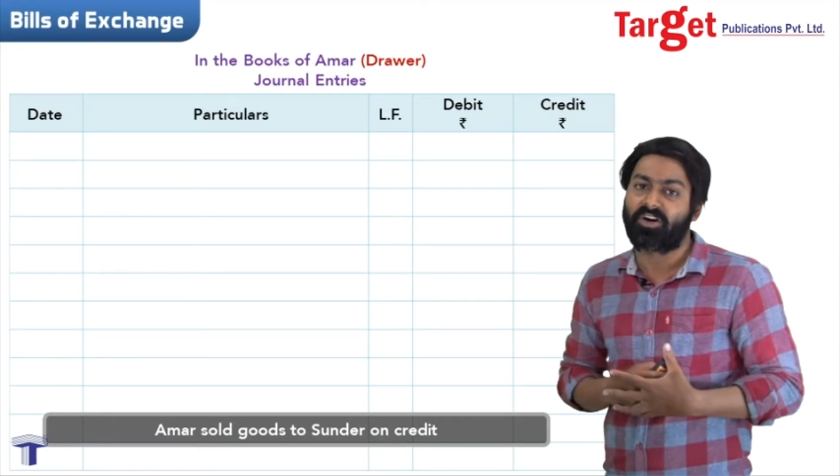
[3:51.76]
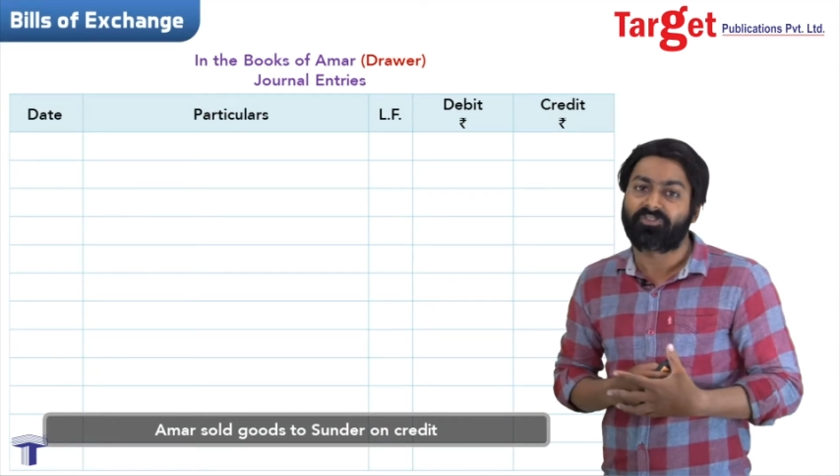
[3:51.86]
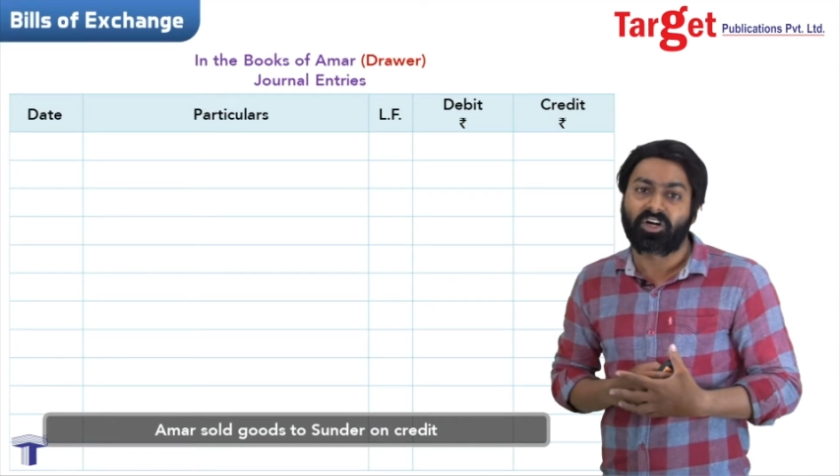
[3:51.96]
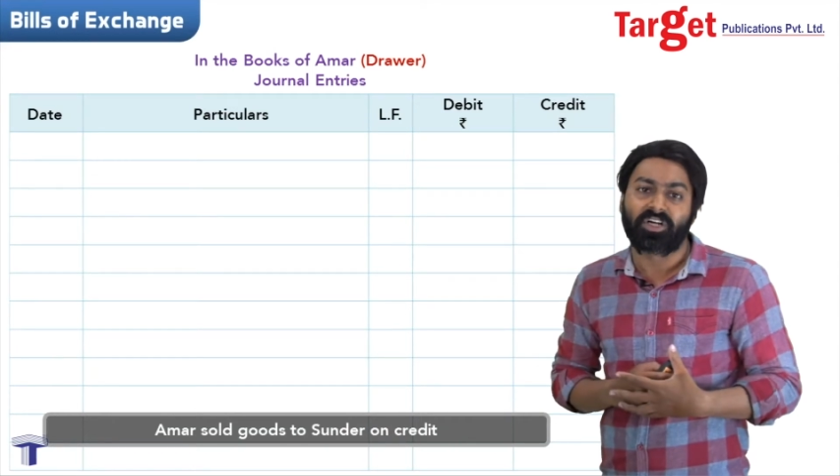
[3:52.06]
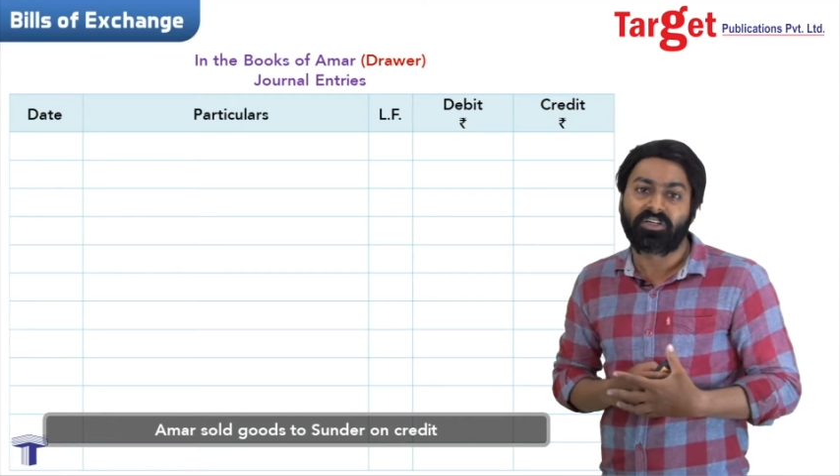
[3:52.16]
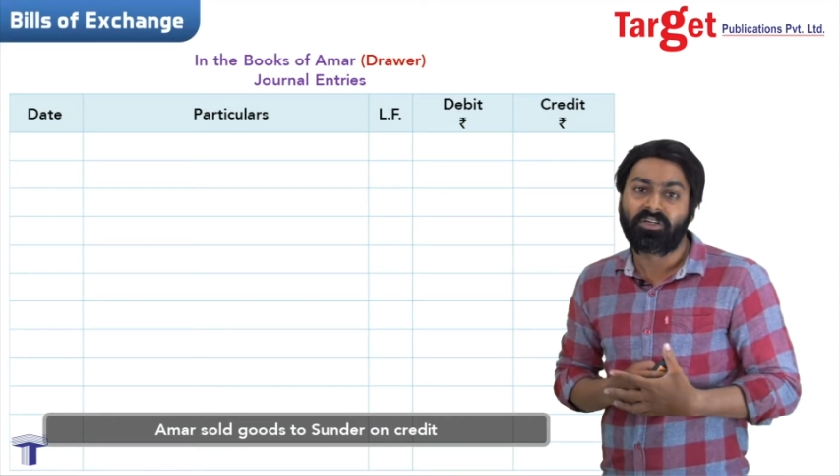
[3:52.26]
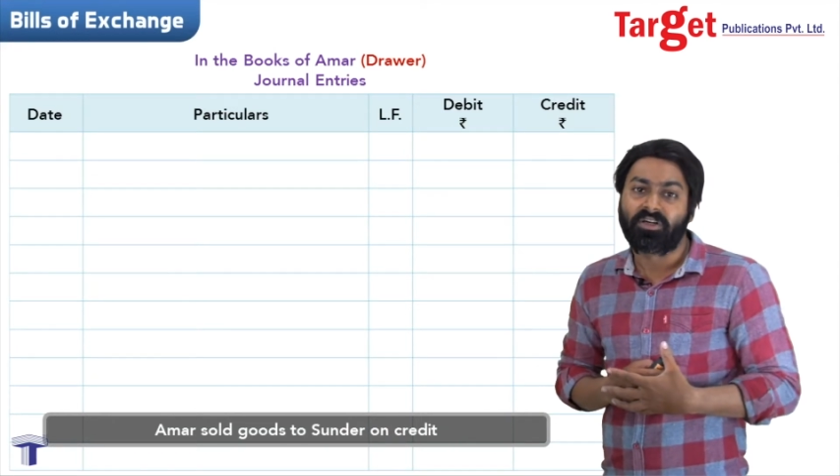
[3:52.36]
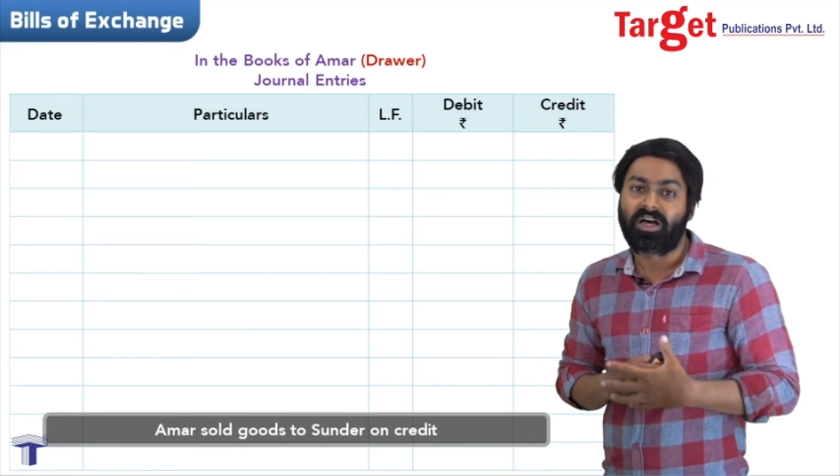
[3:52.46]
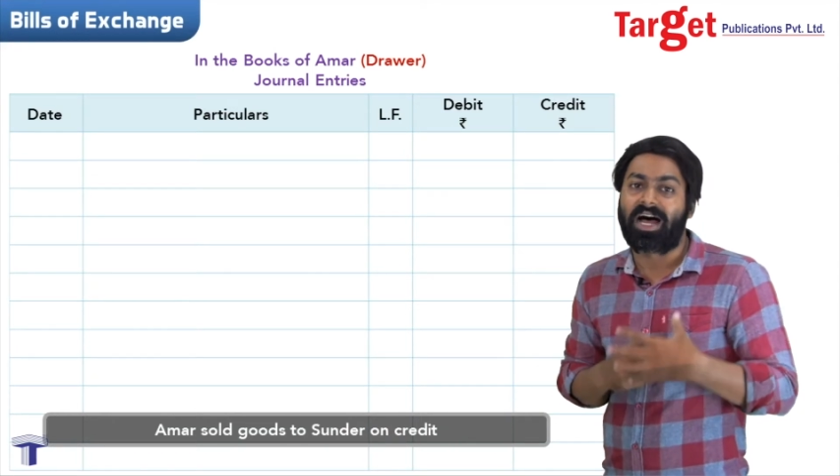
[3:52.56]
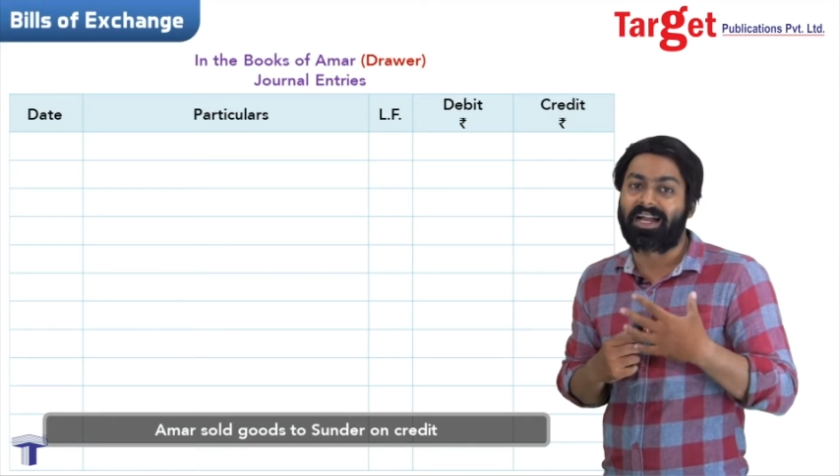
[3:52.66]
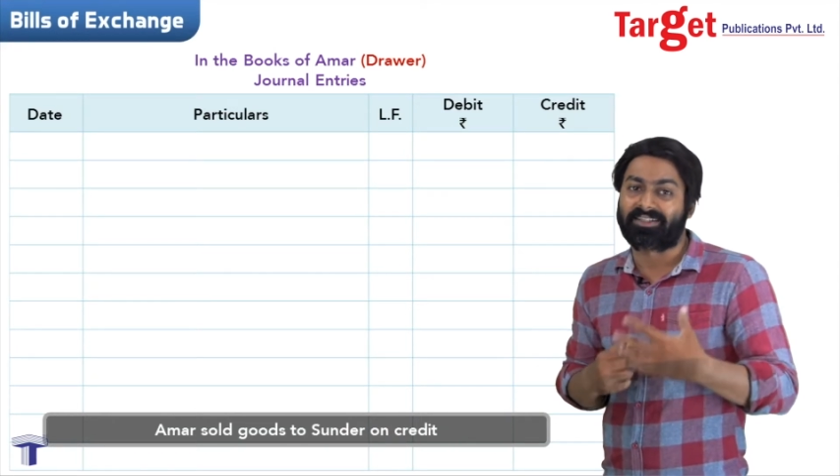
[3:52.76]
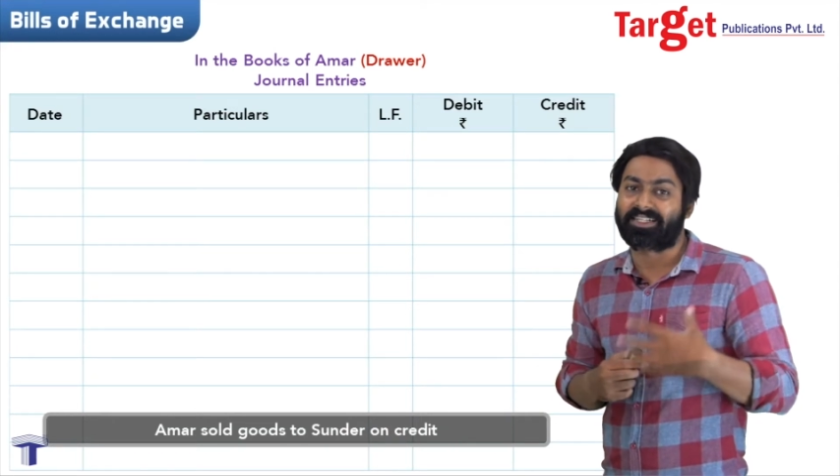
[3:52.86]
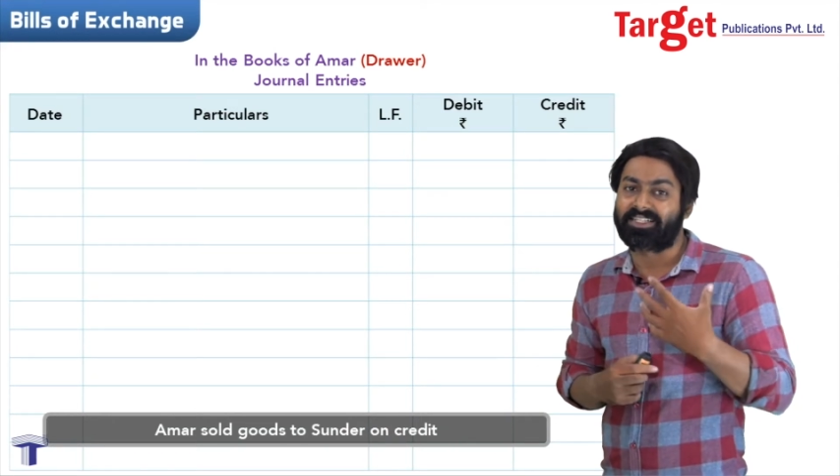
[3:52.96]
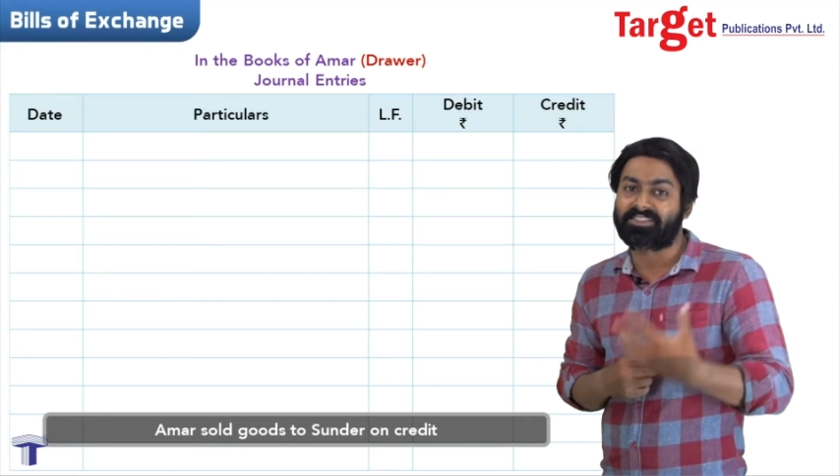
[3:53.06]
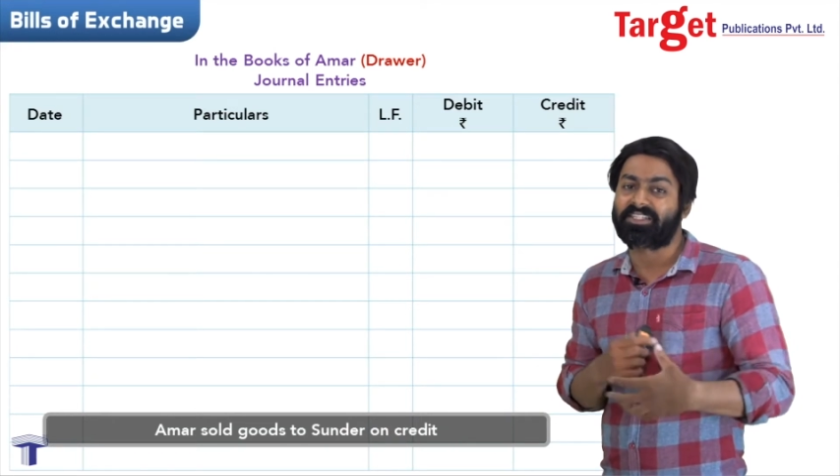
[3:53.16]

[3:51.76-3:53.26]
of good and credit